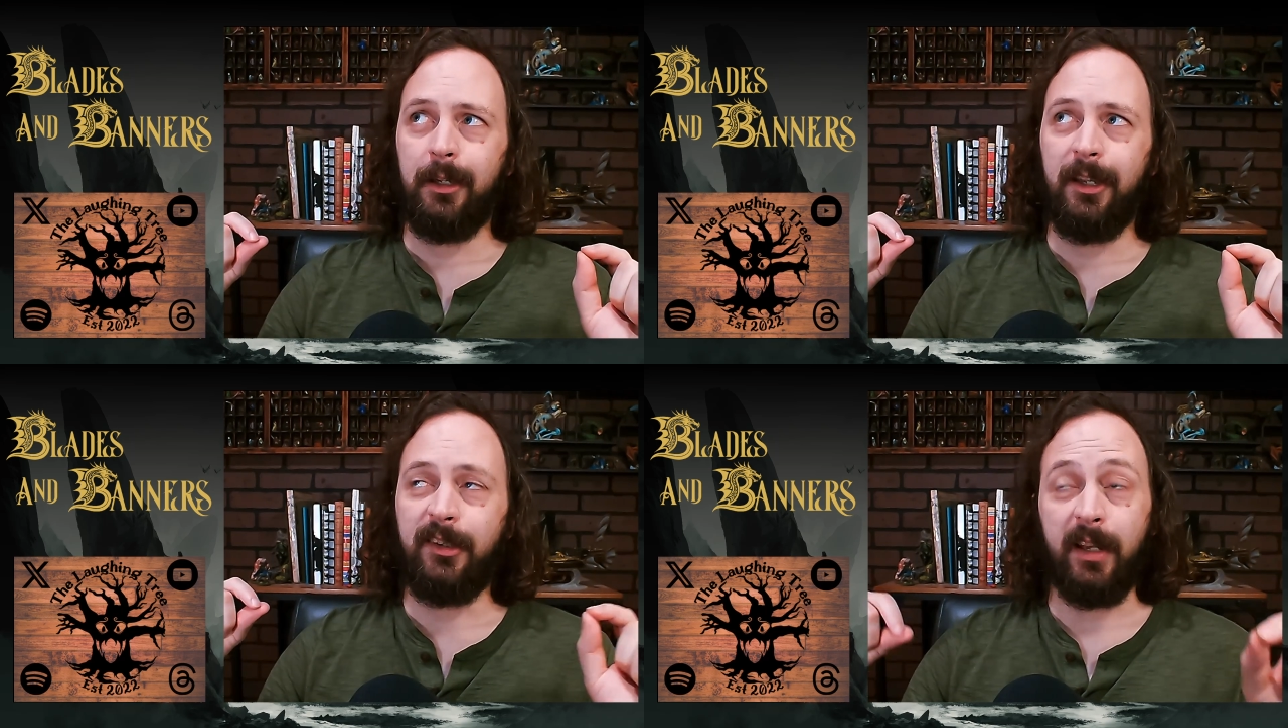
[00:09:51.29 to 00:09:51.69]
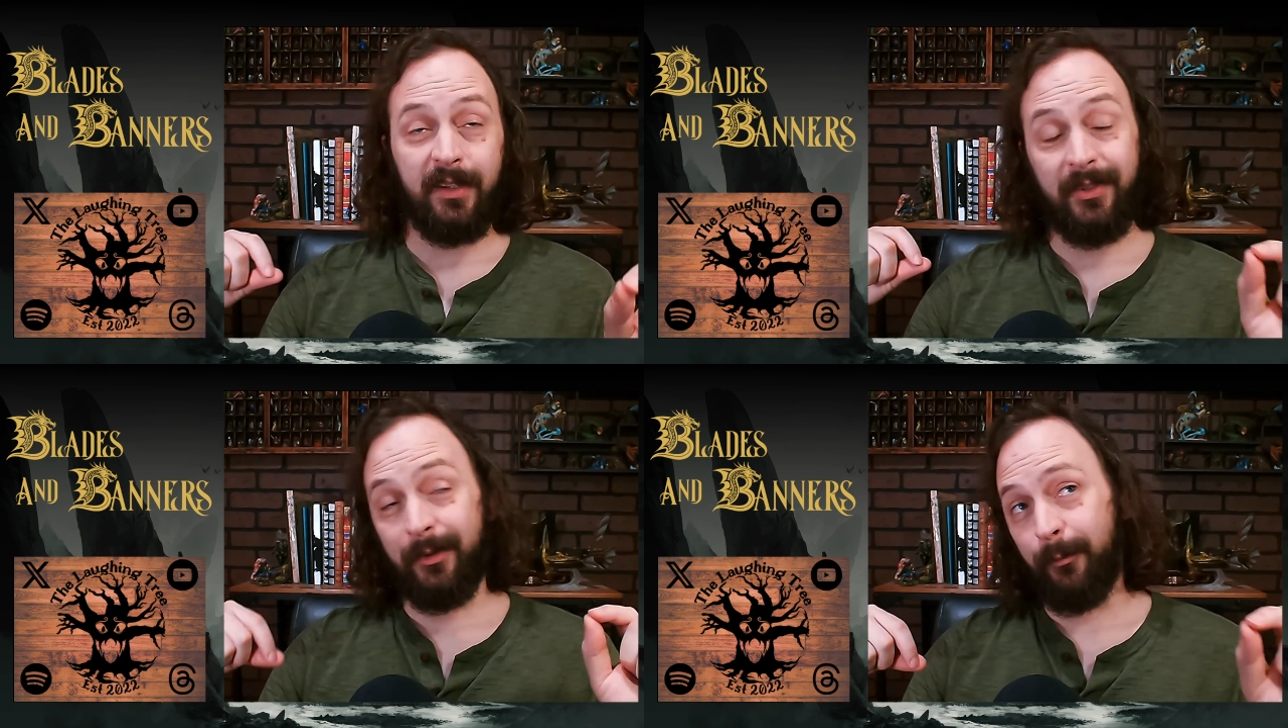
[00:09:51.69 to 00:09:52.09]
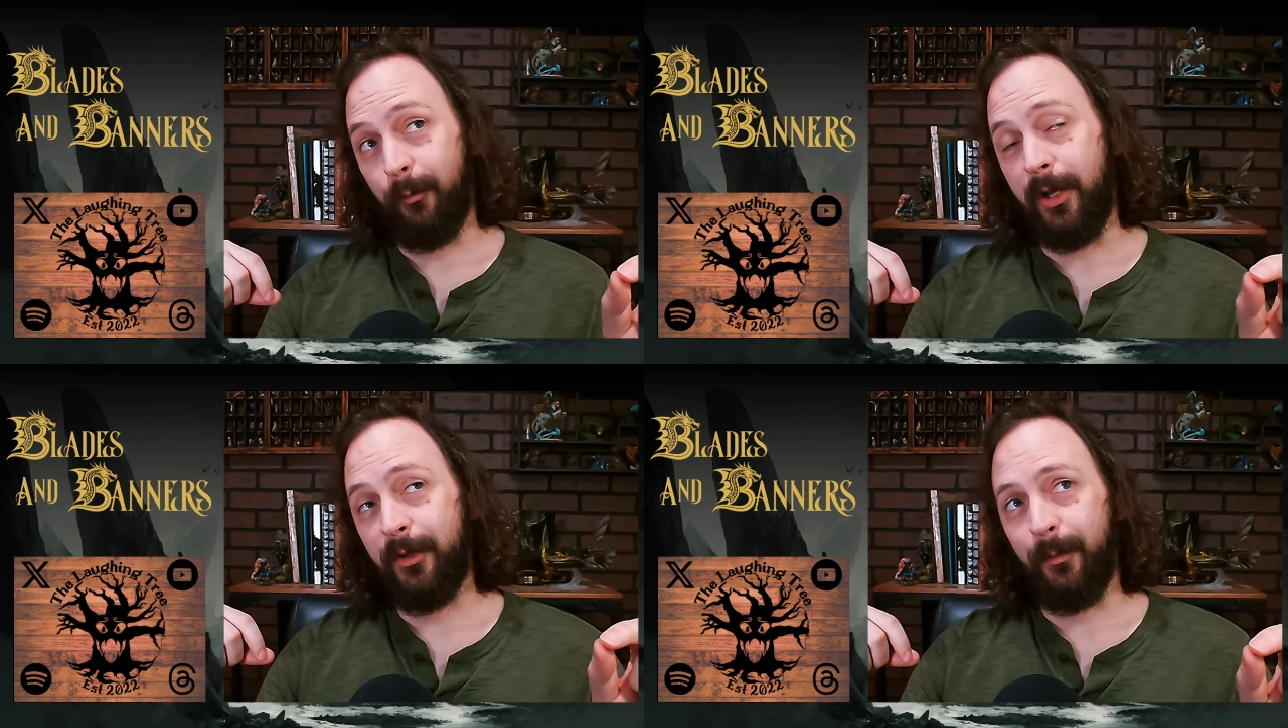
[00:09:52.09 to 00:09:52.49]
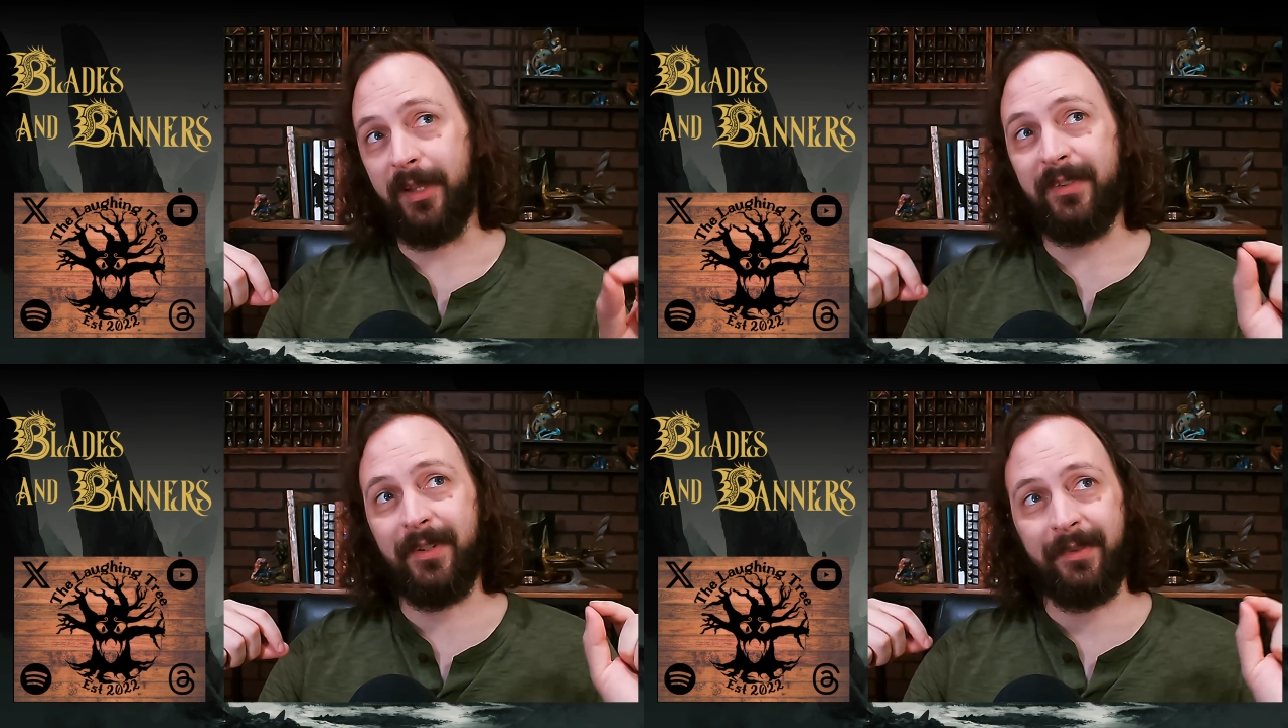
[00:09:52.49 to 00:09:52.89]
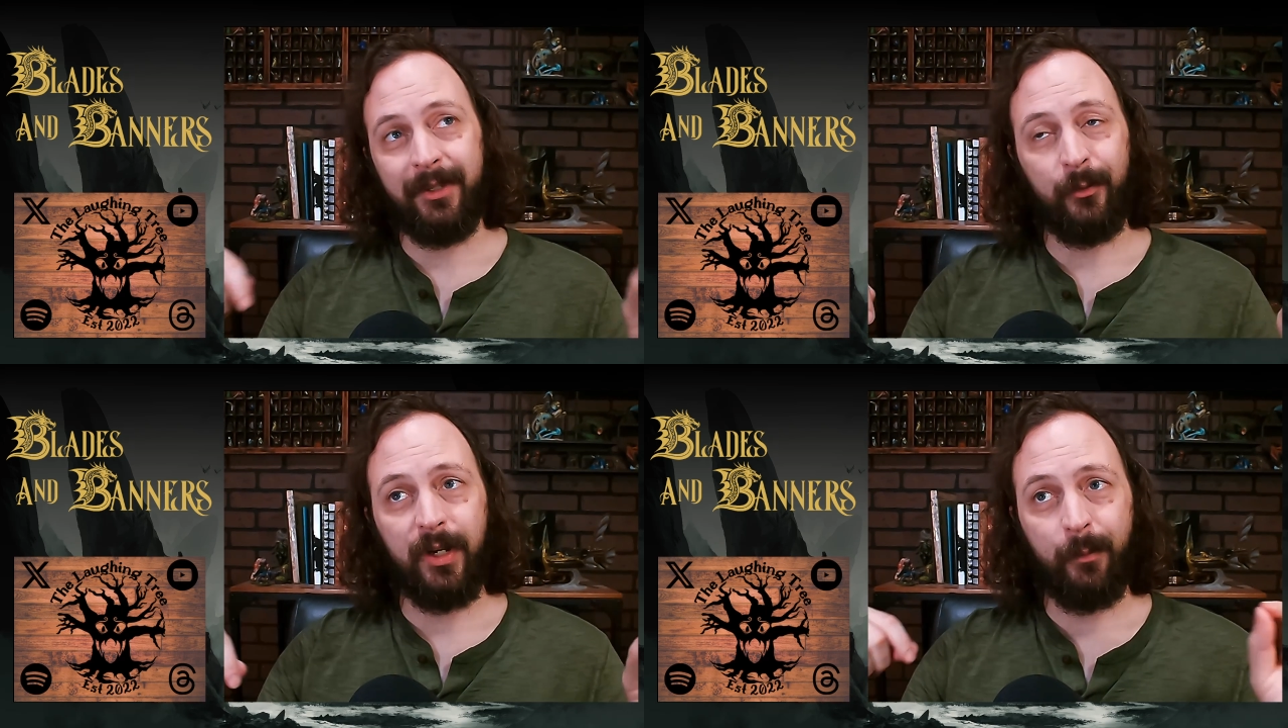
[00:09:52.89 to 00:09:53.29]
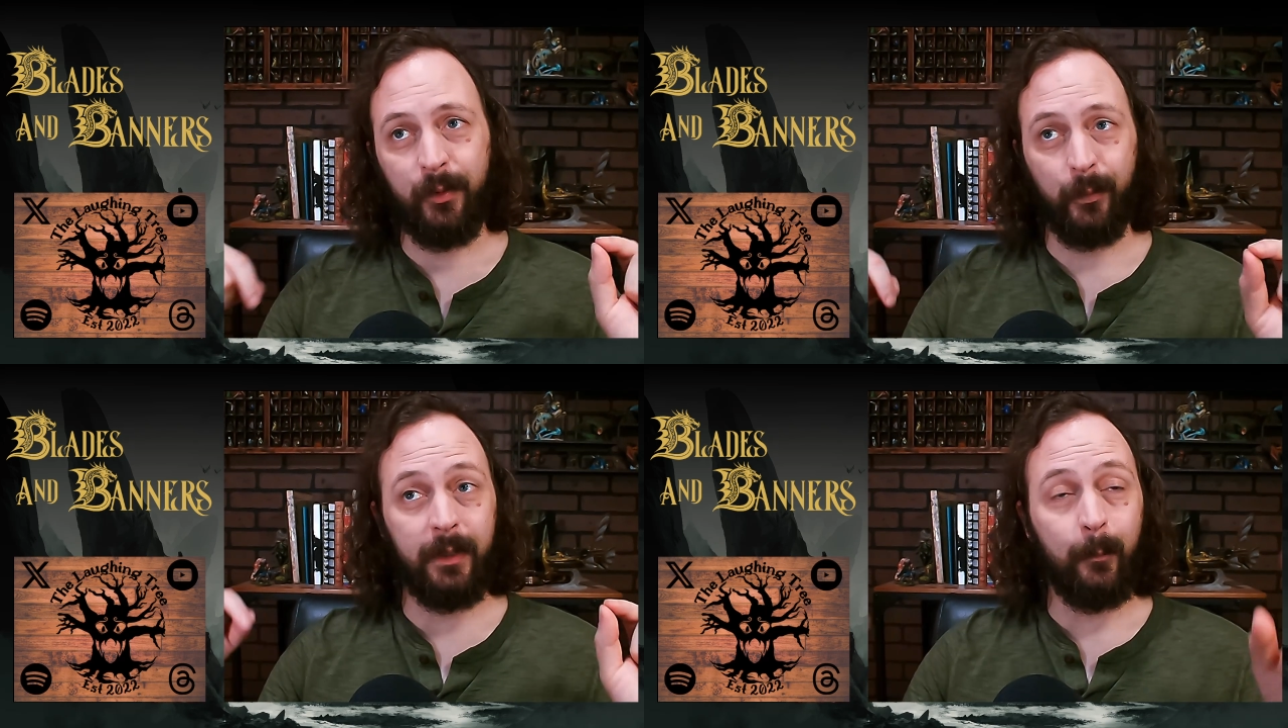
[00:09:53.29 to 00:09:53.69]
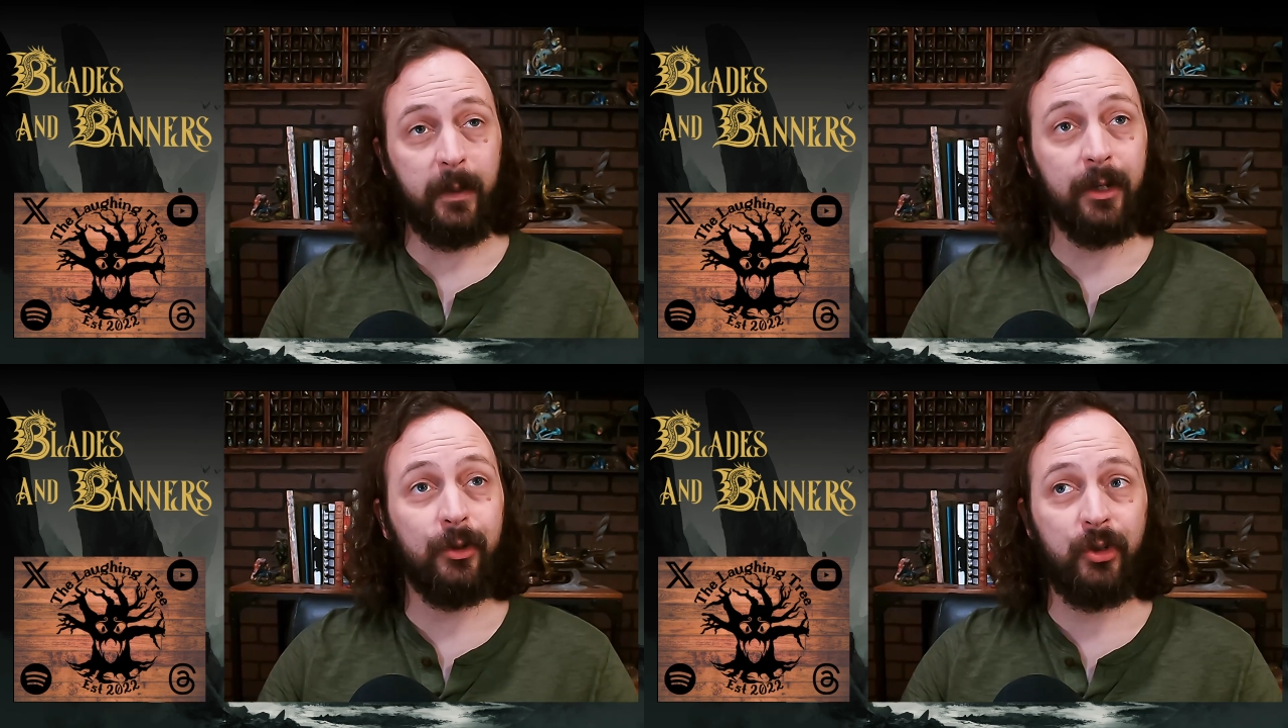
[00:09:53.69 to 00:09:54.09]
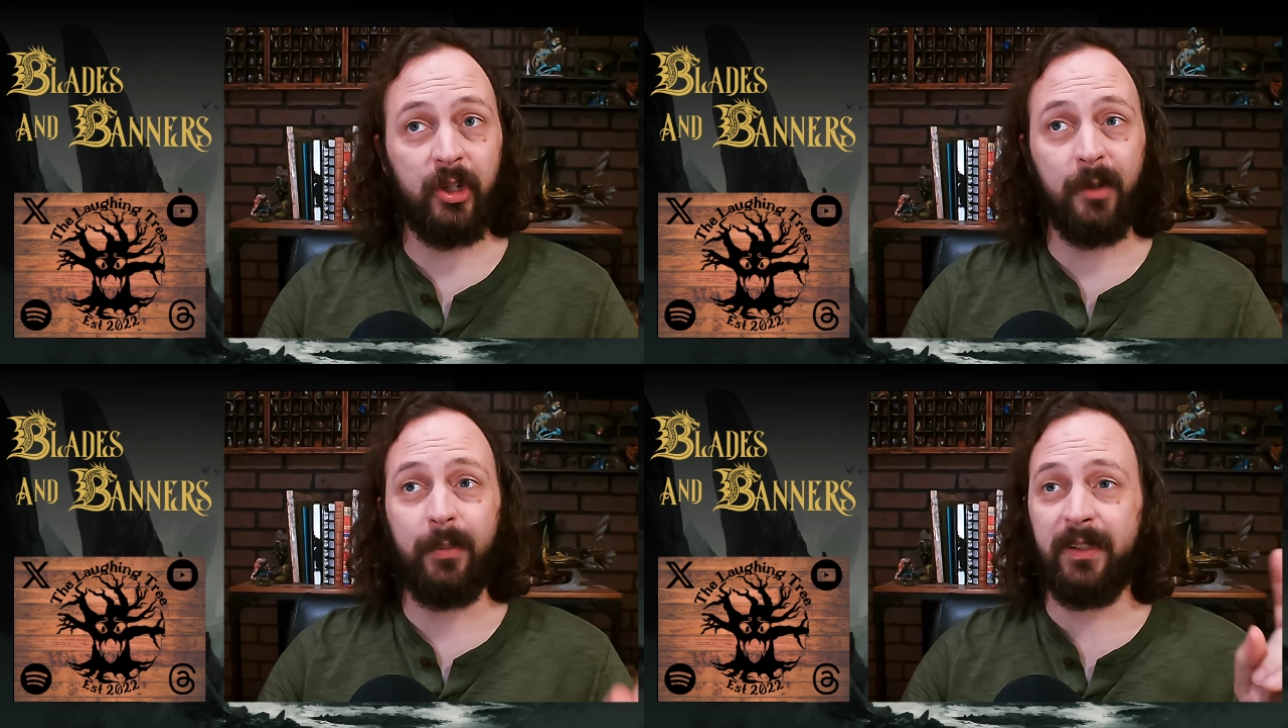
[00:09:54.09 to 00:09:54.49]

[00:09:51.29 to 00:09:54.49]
It does run the risk that you end up with a really weird ship.